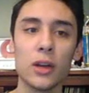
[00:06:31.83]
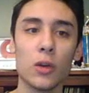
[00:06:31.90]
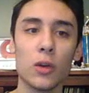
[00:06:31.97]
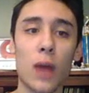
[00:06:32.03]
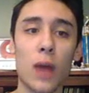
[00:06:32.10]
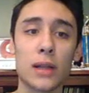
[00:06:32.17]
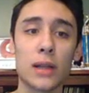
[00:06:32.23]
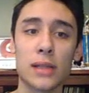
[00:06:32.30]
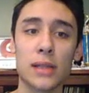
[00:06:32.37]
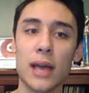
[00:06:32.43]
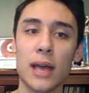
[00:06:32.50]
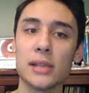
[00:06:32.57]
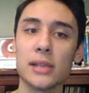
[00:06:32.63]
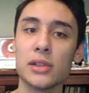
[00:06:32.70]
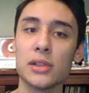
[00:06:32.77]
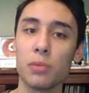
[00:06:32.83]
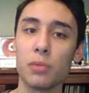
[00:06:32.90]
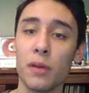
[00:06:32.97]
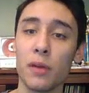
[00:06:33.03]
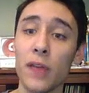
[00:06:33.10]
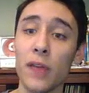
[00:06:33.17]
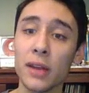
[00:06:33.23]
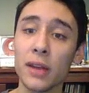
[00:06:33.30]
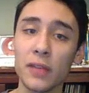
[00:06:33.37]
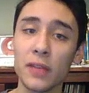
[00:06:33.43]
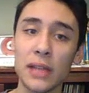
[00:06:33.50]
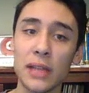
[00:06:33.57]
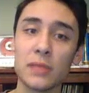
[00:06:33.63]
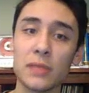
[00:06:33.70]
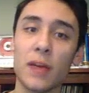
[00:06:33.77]
Rock Slide is super effective
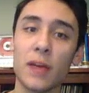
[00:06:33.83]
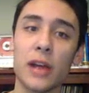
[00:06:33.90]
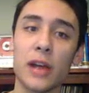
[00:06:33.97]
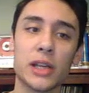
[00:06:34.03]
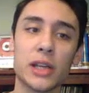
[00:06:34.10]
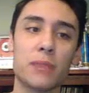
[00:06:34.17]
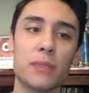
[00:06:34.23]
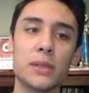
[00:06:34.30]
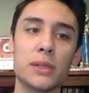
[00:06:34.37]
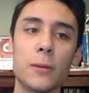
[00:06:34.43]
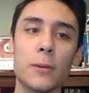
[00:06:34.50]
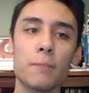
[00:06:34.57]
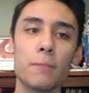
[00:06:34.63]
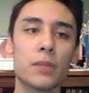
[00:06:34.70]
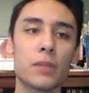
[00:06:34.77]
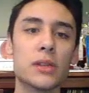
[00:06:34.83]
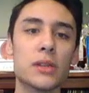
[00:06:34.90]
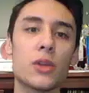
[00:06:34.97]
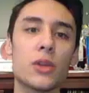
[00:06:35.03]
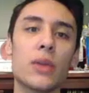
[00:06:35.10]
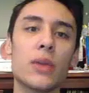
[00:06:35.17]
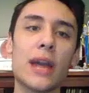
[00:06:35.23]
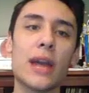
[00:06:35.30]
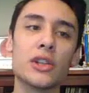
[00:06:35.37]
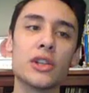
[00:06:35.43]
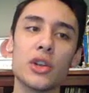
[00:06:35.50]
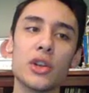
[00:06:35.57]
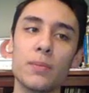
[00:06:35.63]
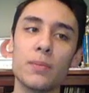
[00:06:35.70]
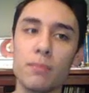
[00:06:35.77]
against fire types, so that
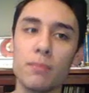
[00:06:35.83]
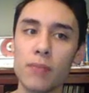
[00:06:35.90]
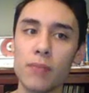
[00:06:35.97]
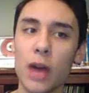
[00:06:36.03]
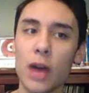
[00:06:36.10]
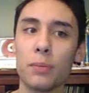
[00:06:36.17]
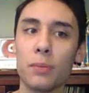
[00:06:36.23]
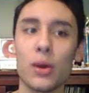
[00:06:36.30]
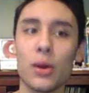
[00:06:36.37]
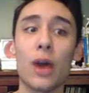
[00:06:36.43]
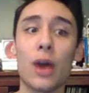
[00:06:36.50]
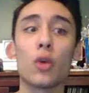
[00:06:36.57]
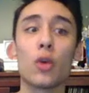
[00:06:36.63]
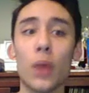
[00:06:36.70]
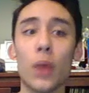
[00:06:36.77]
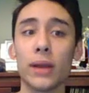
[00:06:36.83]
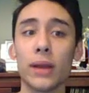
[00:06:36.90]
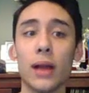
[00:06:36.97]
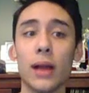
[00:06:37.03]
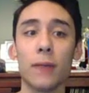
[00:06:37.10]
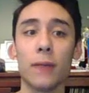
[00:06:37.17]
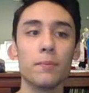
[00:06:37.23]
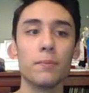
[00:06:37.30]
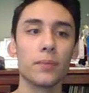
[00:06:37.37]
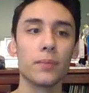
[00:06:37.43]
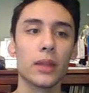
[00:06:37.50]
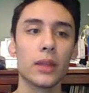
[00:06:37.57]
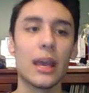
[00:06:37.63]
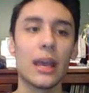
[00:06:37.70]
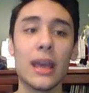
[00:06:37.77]
should help you out quite a lot.
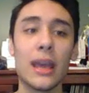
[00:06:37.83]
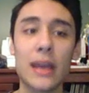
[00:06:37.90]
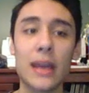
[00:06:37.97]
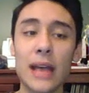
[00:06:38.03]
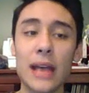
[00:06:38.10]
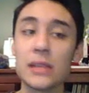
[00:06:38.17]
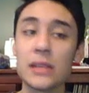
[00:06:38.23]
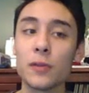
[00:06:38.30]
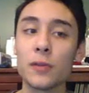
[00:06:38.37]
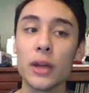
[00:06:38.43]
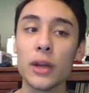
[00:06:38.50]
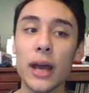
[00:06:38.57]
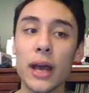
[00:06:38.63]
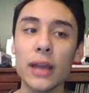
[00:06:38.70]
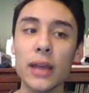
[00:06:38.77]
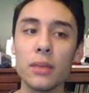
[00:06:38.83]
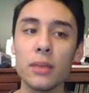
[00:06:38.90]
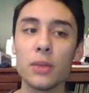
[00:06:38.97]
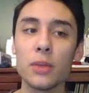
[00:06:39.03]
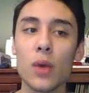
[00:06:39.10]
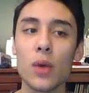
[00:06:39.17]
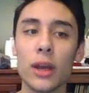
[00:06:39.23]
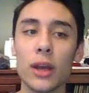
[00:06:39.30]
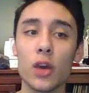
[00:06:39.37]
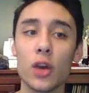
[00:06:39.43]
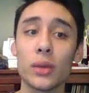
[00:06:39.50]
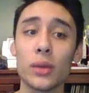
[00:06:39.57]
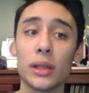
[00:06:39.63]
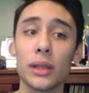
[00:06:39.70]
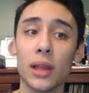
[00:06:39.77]
And as for an item, you want to go
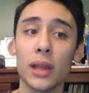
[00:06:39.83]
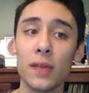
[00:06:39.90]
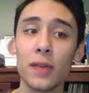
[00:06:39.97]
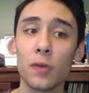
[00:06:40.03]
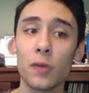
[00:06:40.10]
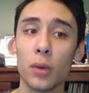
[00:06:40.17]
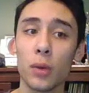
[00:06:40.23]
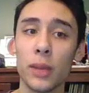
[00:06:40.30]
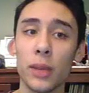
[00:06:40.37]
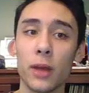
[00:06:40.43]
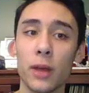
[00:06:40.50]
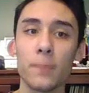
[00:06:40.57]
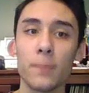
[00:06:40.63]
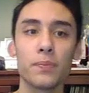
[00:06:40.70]
with Life Orb here.